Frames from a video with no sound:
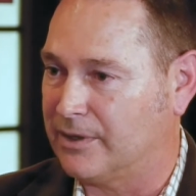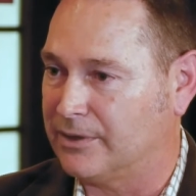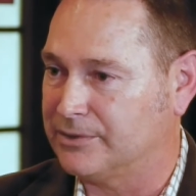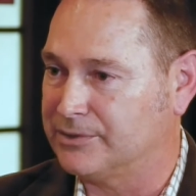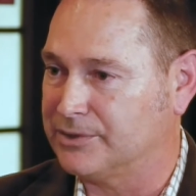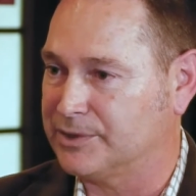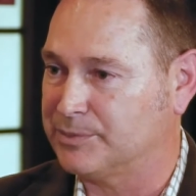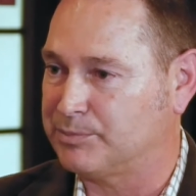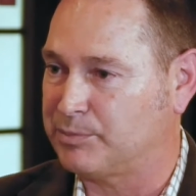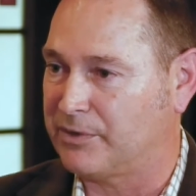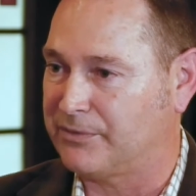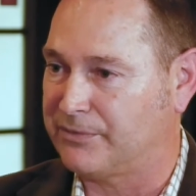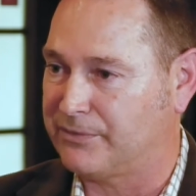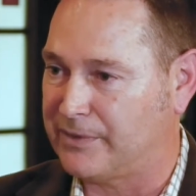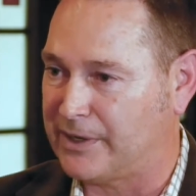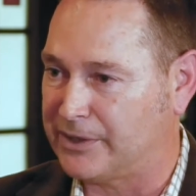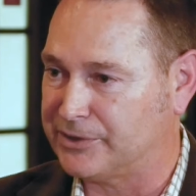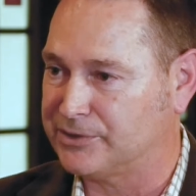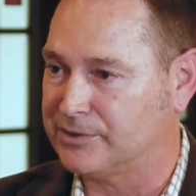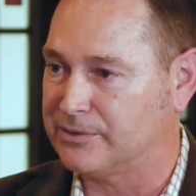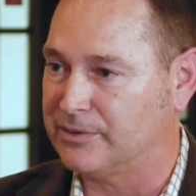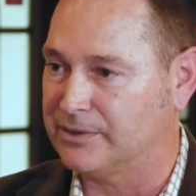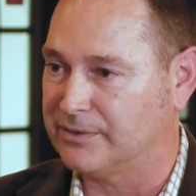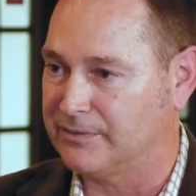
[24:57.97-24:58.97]
on just
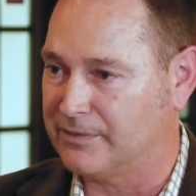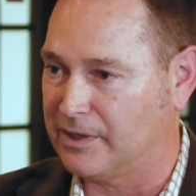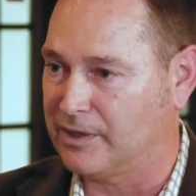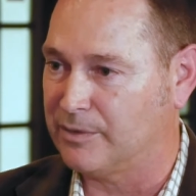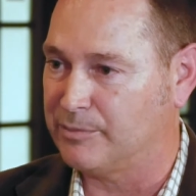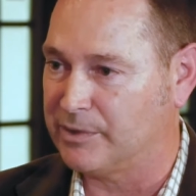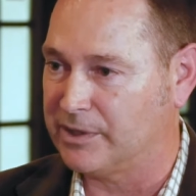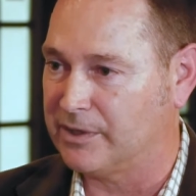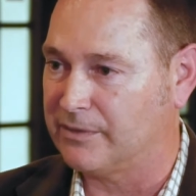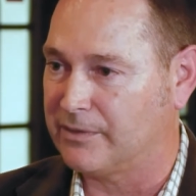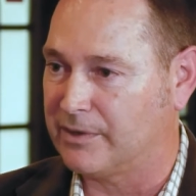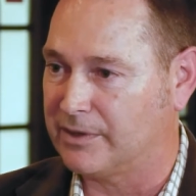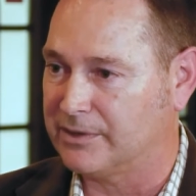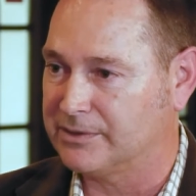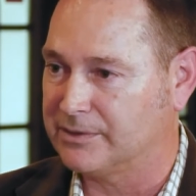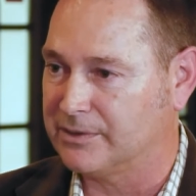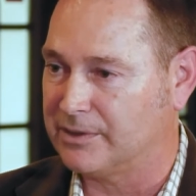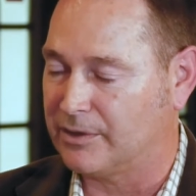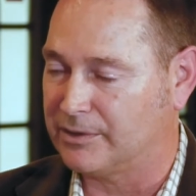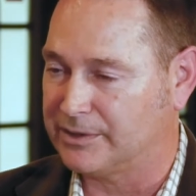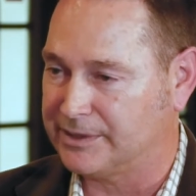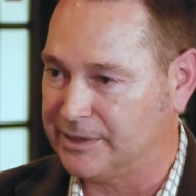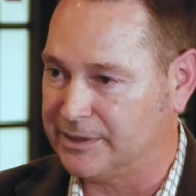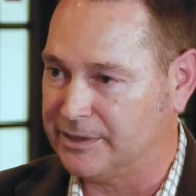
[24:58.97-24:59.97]
professional development of
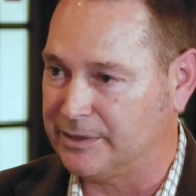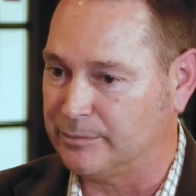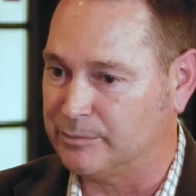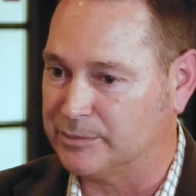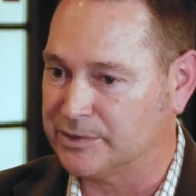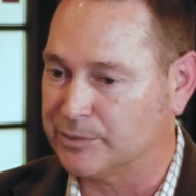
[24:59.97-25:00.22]
our team.